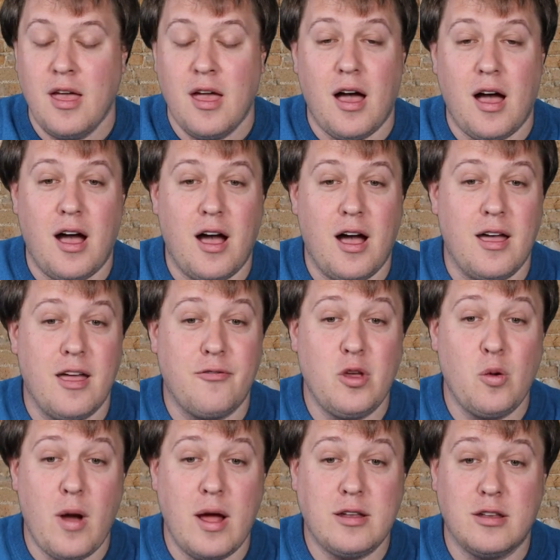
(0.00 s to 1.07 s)
Uh, if you
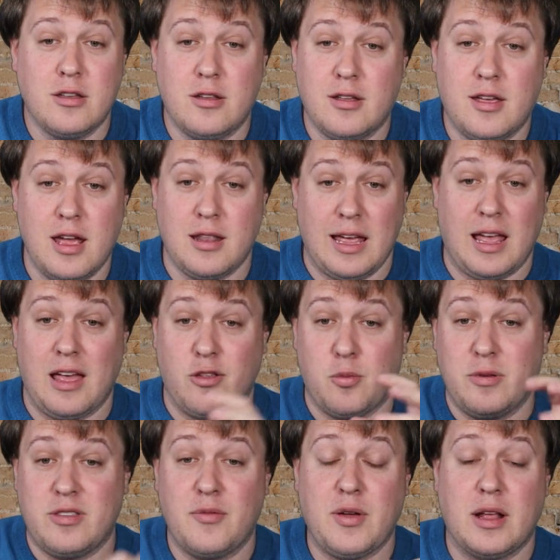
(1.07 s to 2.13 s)
want to get like a
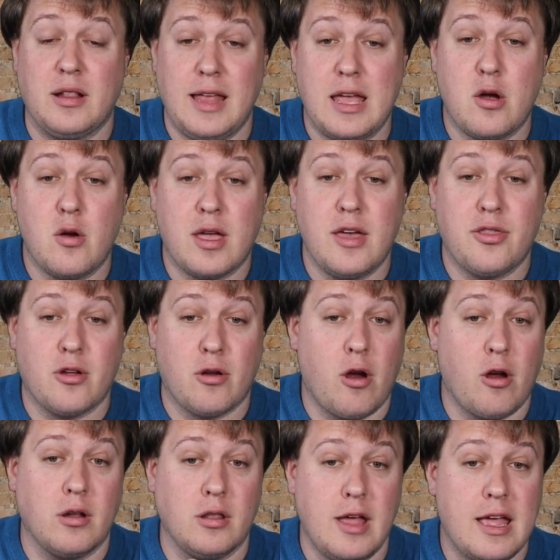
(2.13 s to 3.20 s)
specific Lego kit, there
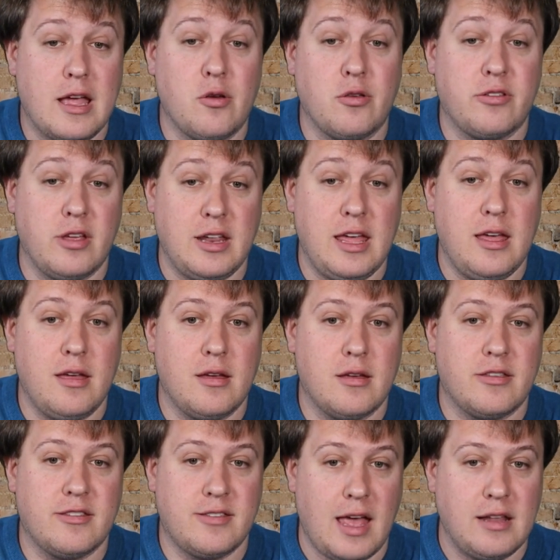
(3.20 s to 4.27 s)
are Lego City
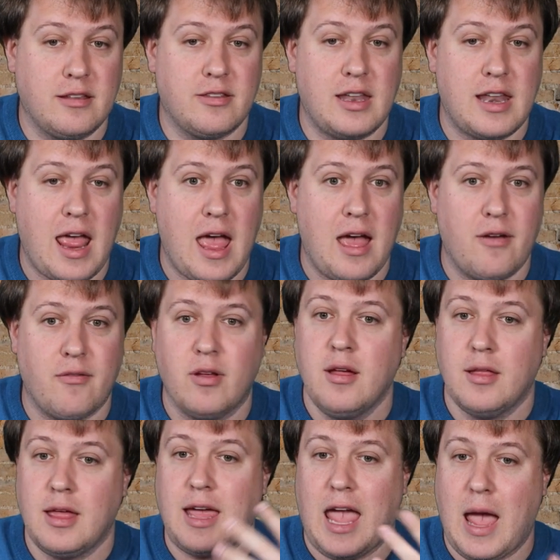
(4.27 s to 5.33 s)
sets that have
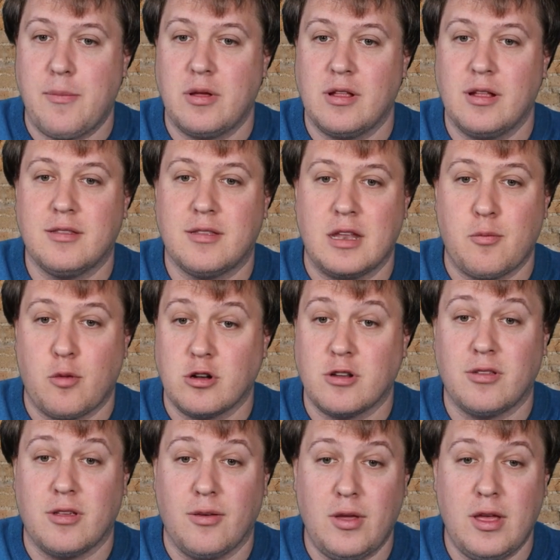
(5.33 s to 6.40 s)
like ambulance and
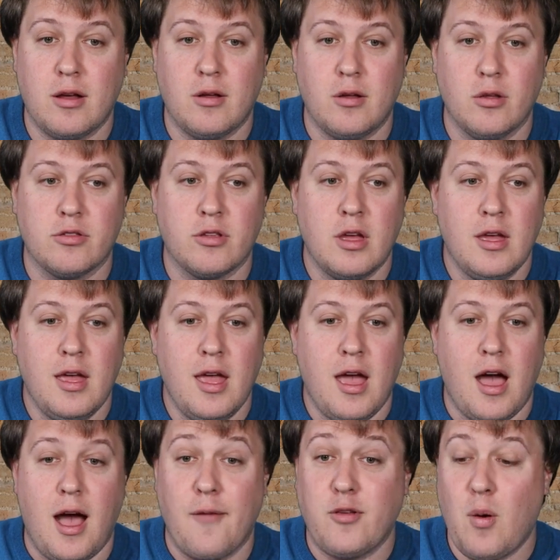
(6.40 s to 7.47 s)
emergency vehicles.
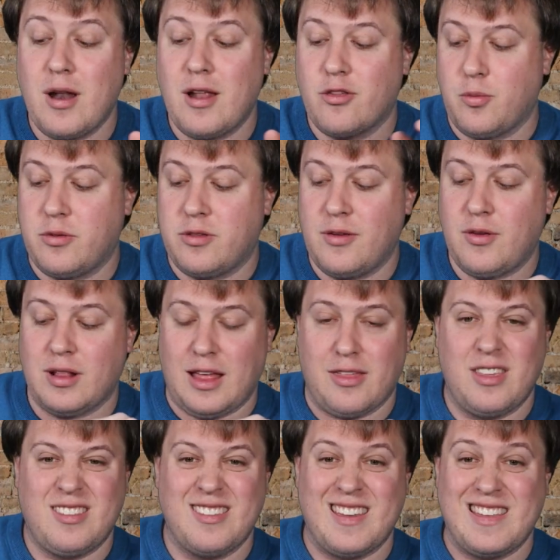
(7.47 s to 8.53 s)
Uh, if you want a specific, like
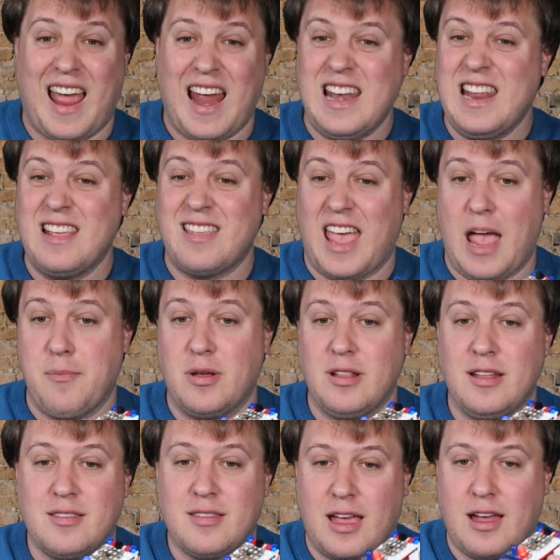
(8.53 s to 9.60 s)
this is a 90s
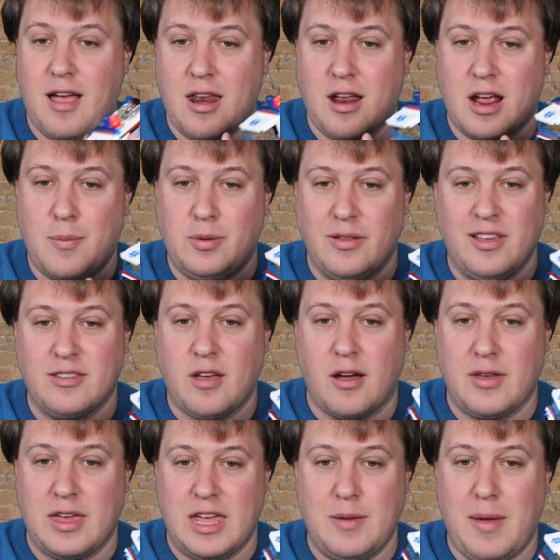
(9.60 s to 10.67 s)
ambulance, I got a couple of these off
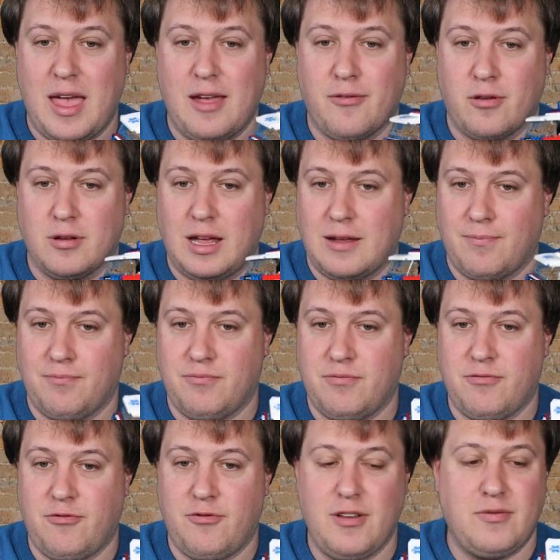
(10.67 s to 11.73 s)
eBay for like
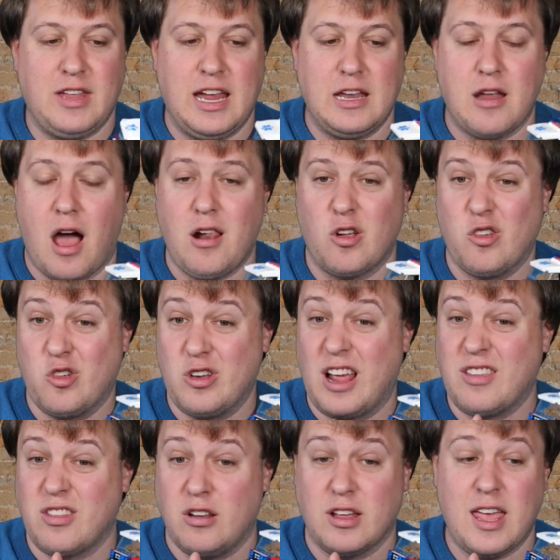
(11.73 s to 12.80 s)
$15 for
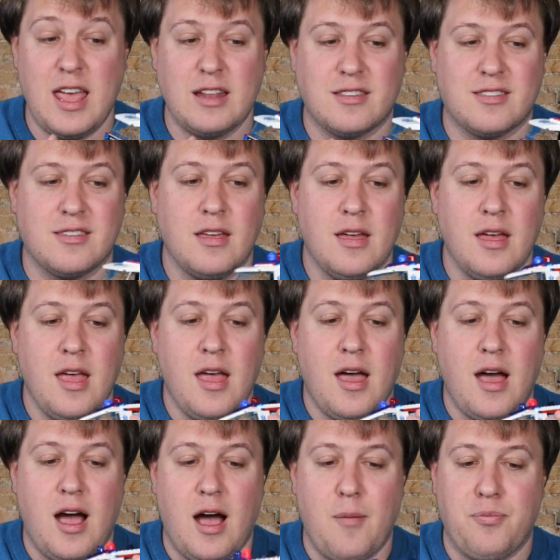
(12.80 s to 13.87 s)
nice little kits.
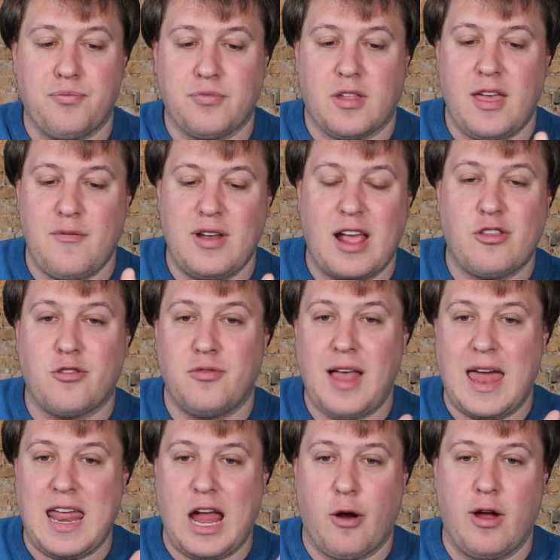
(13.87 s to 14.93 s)
Um, you have a nice
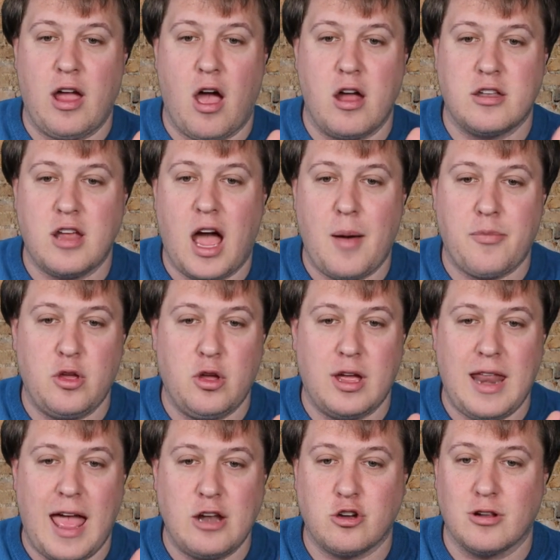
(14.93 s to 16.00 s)
flat area on top that you can
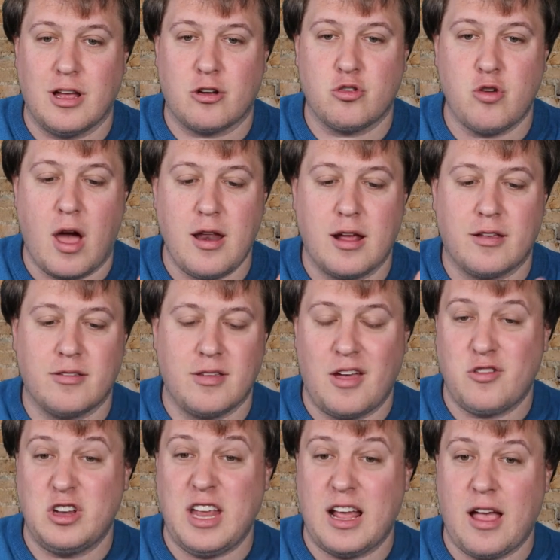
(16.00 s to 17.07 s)
add your electronics
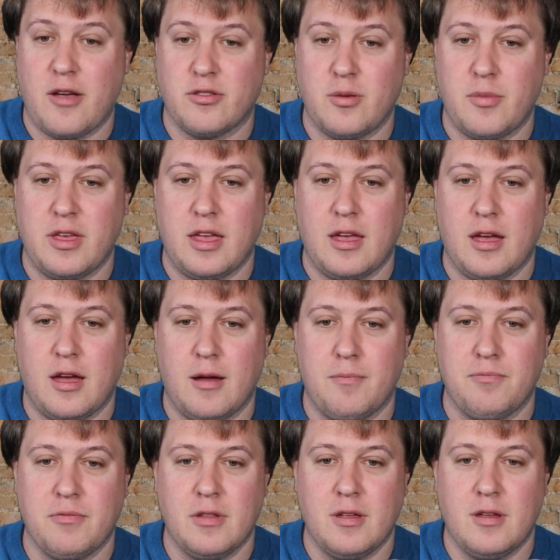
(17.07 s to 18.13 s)
if you take off some of the um,
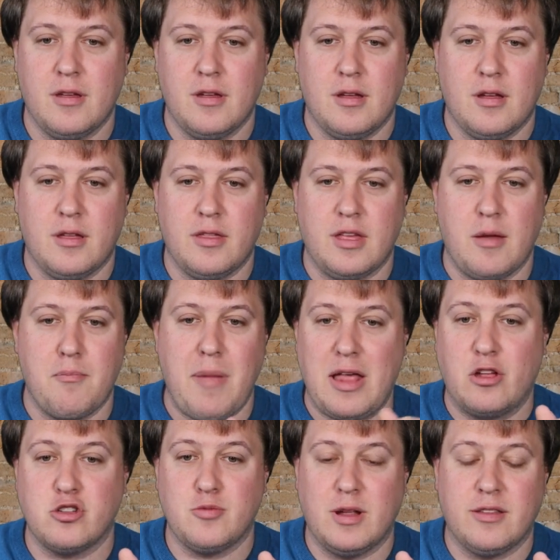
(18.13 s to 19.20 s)
the
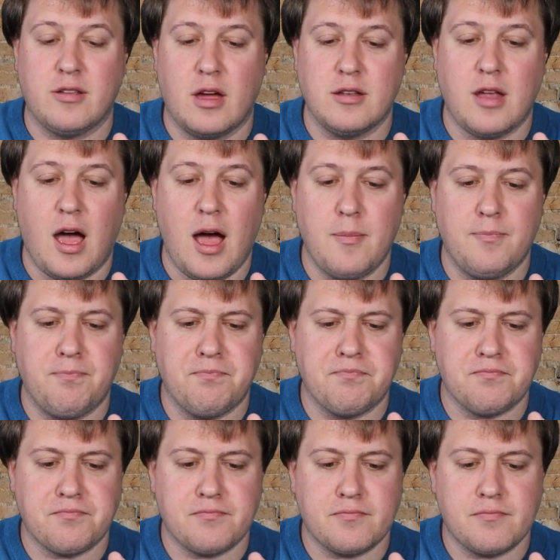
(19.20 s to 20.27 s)
embellishments on top.
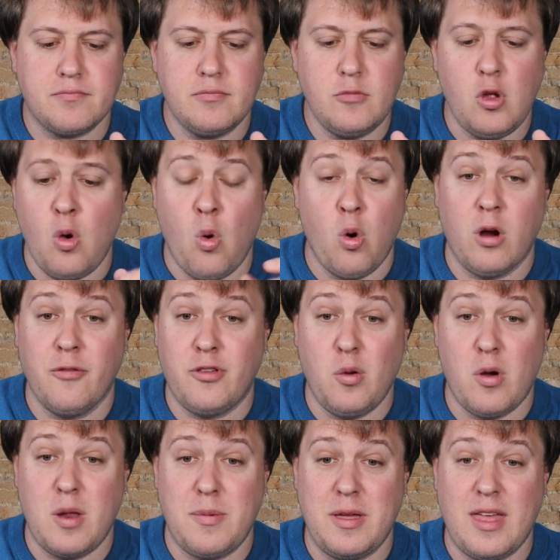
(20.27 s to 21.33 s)
Or if you
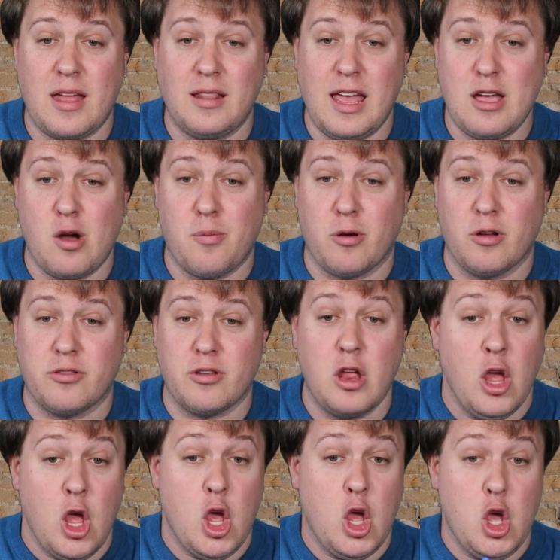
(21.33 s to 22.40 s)
want to be that Lego person,
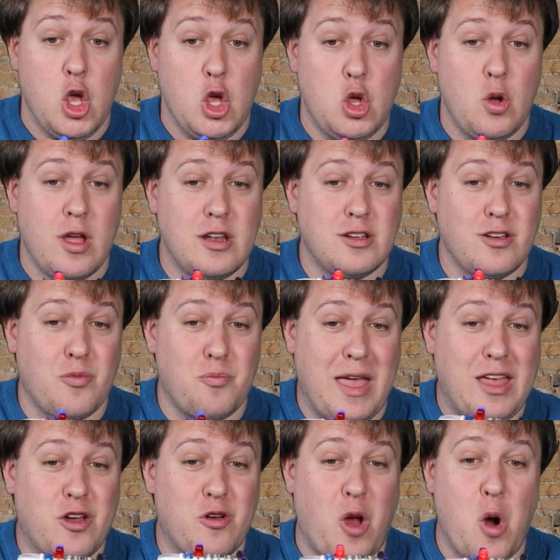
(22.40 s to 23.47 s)
you can just
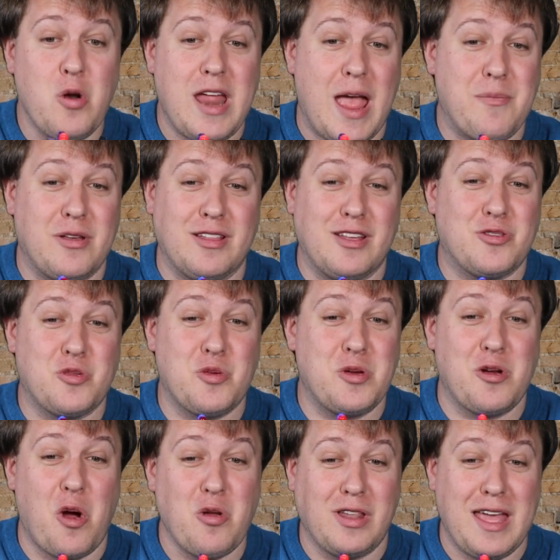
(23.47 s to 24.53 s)
make your own ambulance from
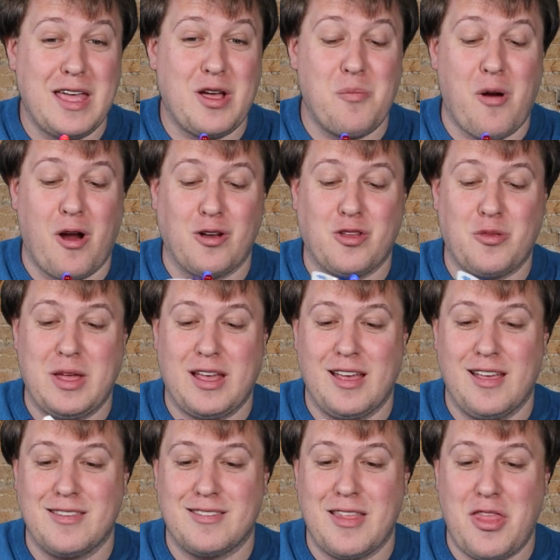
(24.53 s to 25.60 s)
your own Lego parts
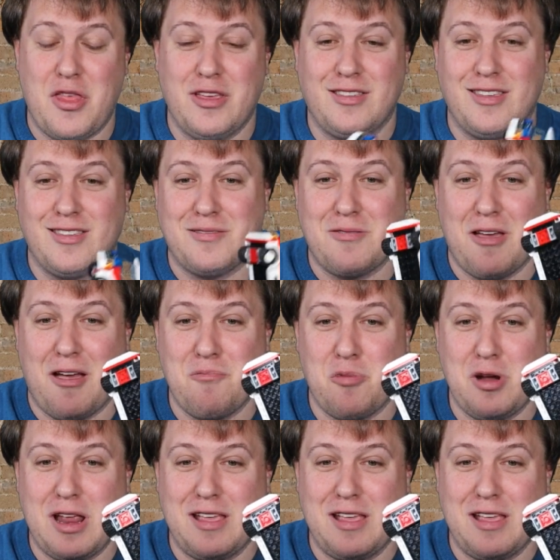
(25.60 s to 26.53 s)
because this is a pretty